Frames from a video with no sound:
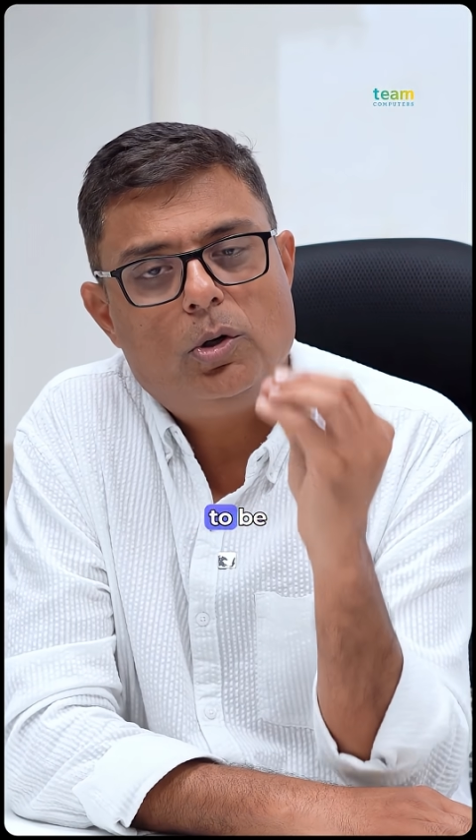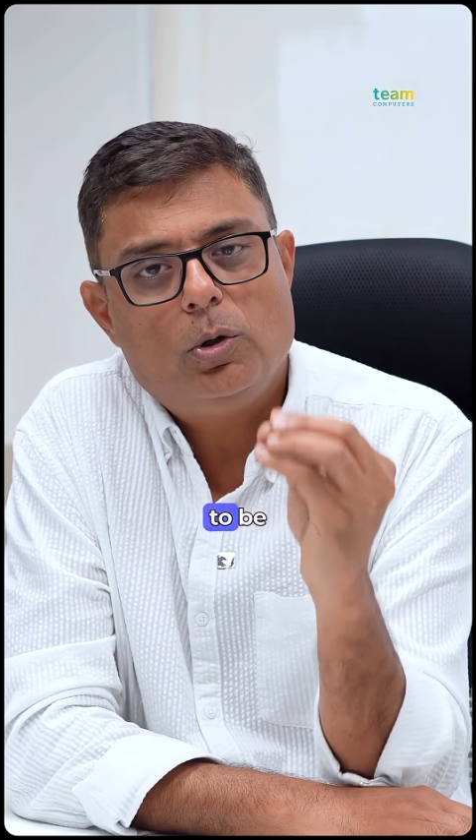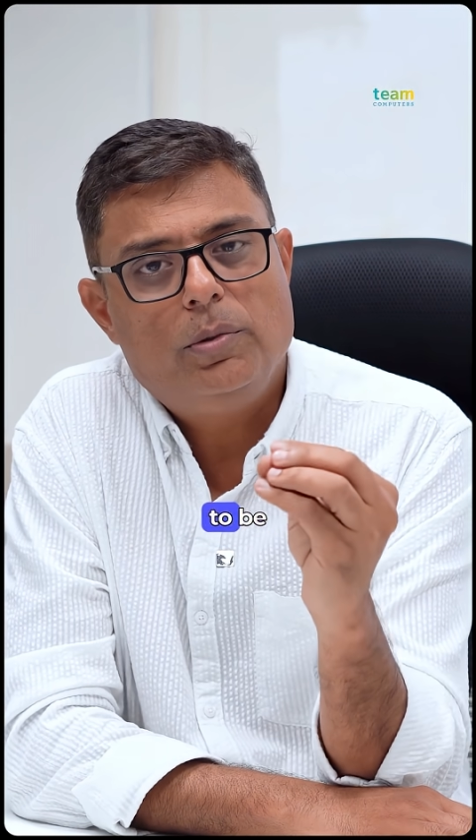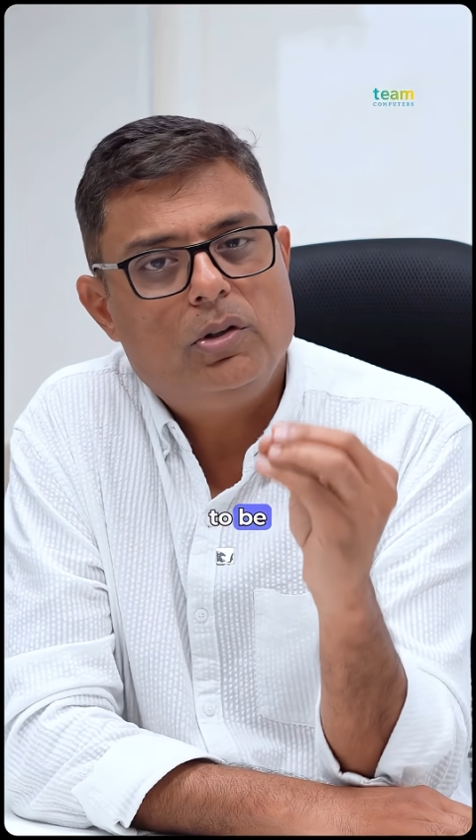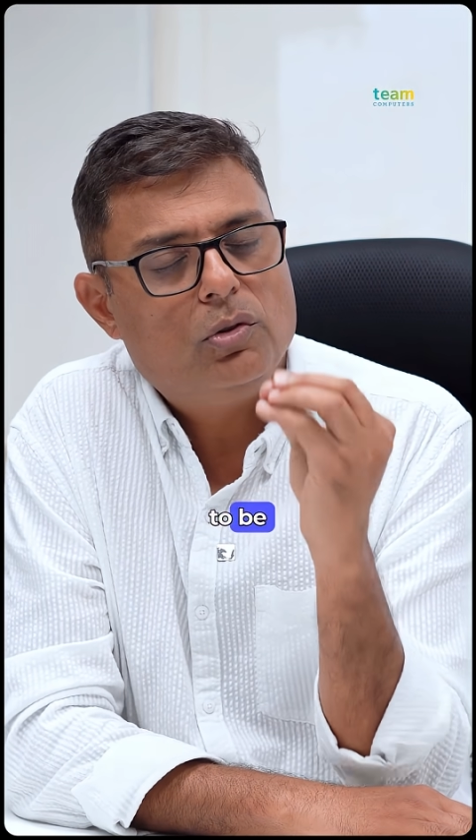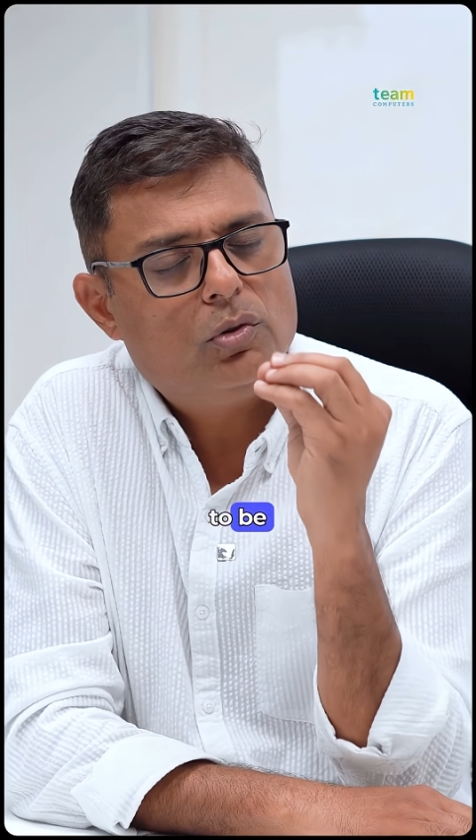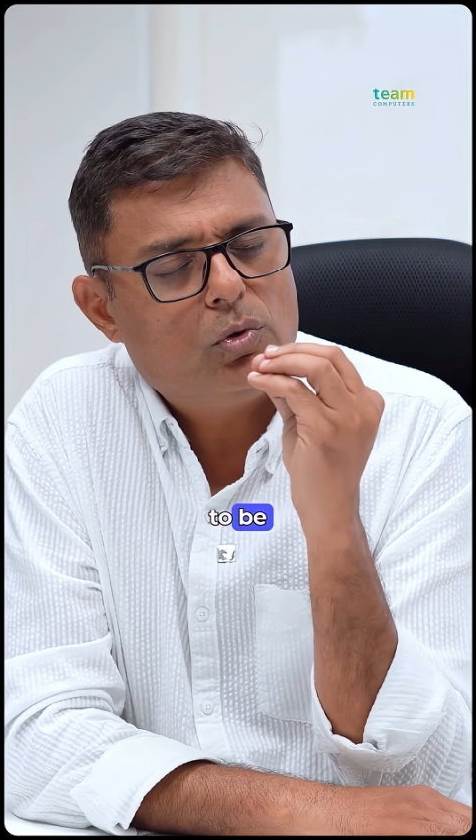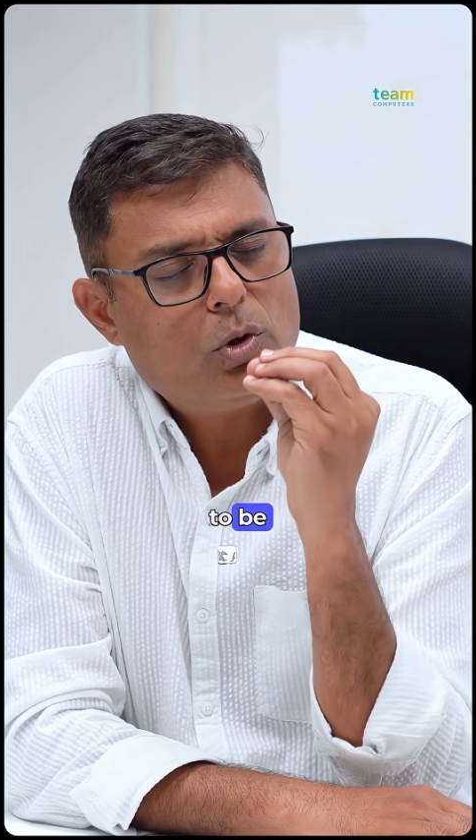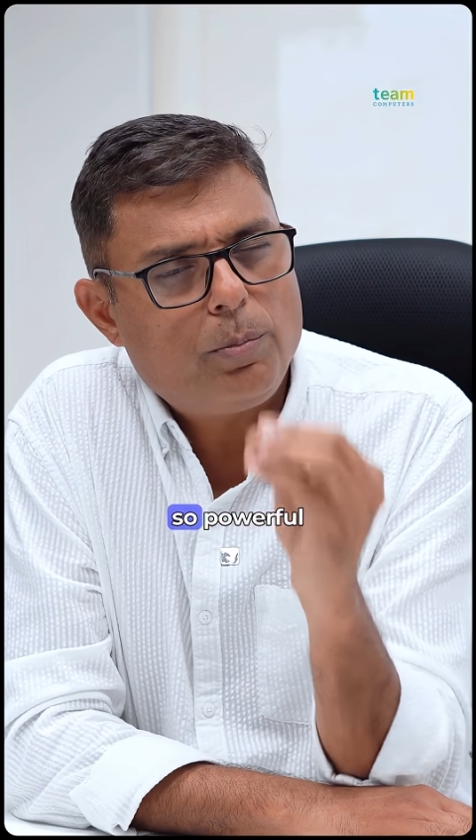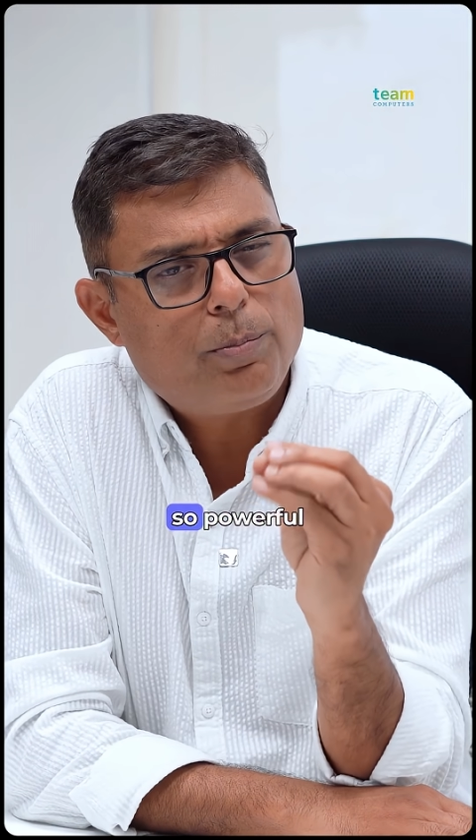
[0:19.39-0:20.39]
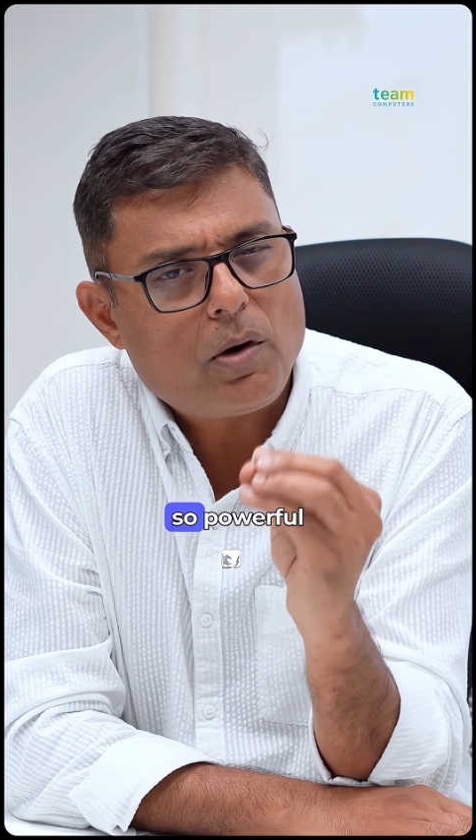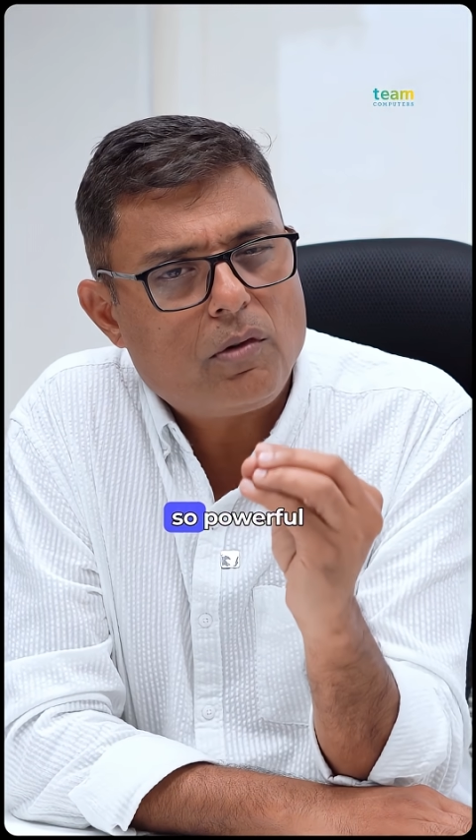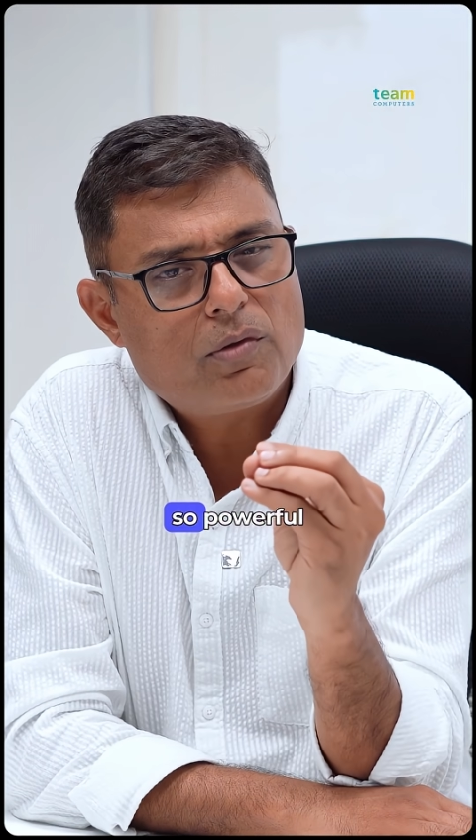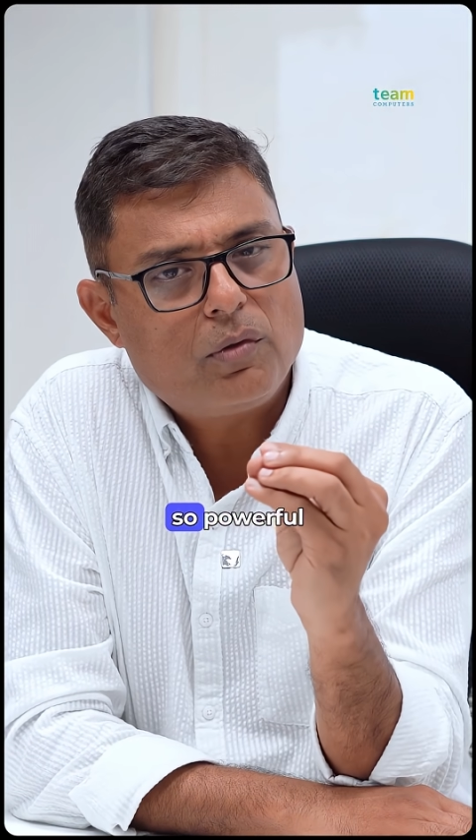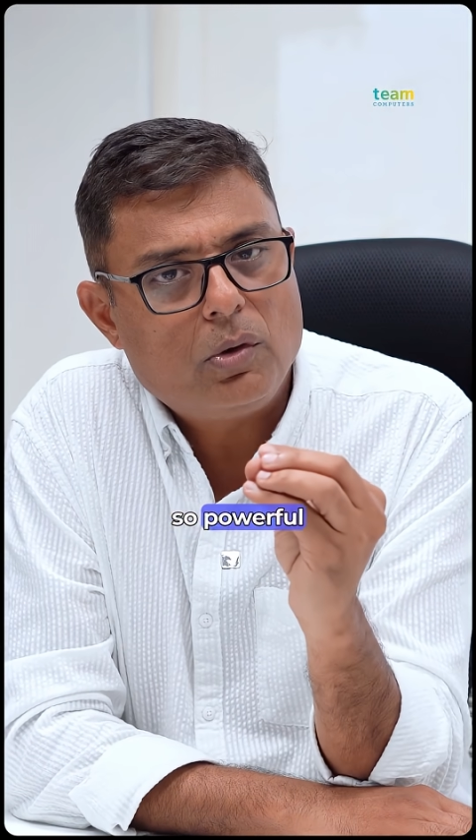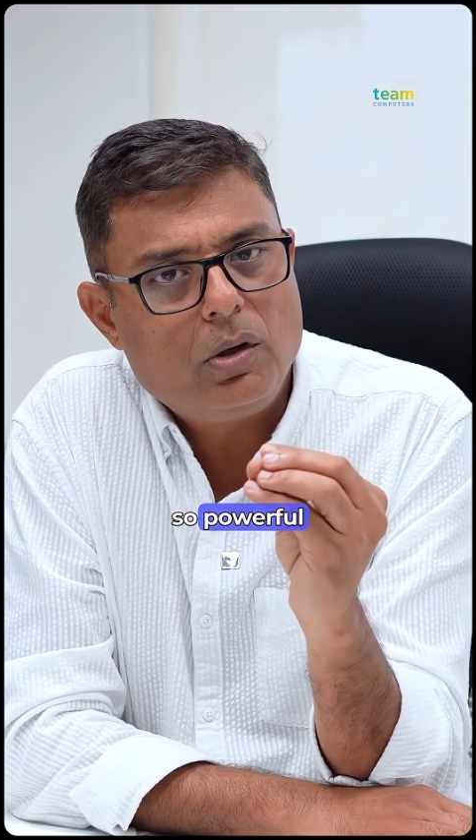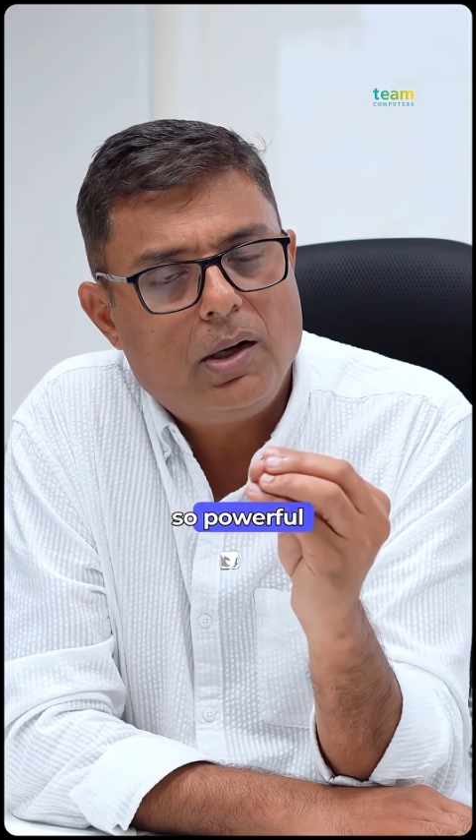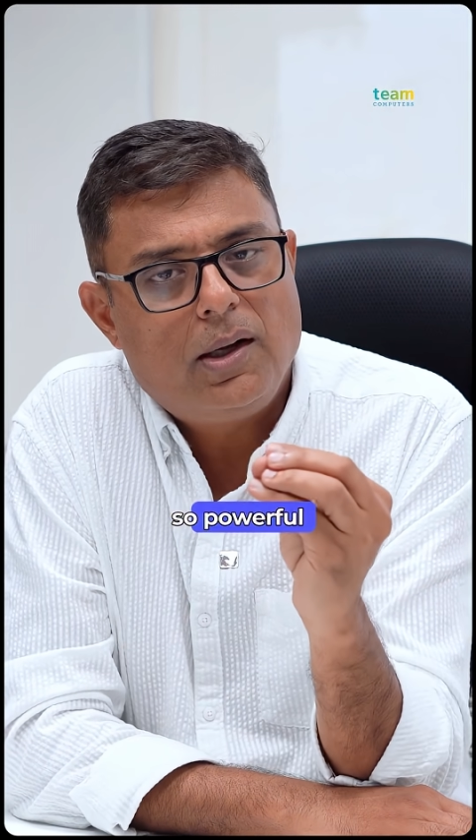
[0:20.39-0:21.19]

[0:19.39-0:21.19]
to be so powerful